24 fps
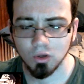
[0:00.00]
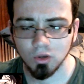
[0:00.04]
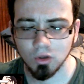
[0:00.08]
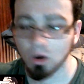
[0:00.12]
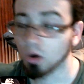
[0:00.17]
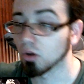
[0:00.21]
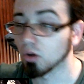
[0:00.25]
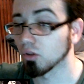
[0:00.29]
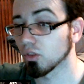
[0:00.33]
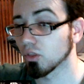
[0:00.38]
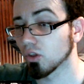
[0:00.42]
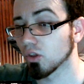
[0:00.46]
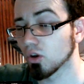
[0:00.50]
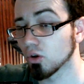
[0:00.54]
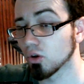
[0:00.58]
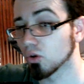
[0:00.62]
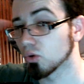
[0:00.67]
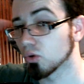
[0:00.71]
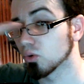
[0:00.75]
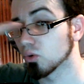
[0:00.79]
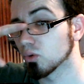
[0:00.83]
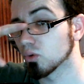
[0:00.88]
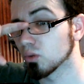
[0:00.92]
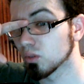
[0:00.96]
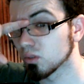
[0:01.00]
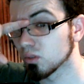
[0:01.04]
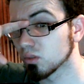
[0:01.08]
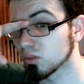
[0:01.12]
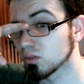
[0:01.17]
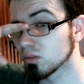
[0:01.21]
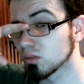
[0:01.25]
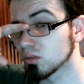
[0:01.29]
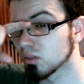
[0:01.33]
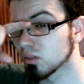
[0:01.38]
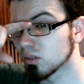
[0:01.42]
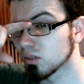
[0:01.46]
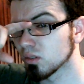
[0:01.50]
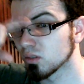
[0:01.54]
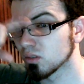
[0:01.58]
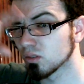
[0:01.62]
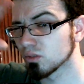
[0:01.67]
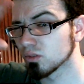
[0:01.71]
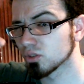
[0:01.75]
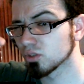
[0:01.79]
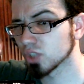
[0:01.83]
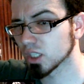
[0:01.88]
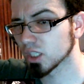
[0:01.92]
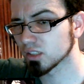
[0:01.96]
although,
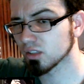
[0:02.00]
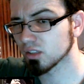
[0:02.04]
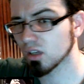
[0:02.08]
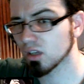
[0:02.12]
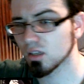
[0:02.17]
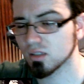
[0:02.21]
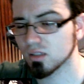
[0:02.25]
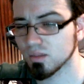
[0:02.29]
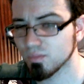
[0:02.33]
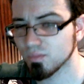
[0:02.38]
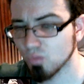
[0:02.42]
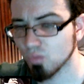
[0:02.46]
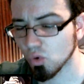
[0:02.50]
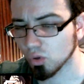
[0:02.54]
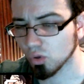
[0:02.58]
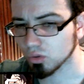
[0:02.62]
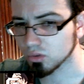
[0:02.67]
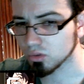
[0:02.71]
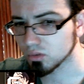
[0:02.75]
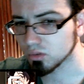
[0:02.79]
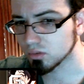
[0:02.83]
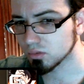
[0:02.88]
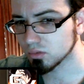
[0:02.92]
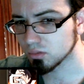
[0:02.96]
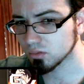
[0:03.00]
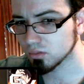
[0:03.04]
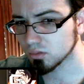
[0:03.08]
Chesla is immortal.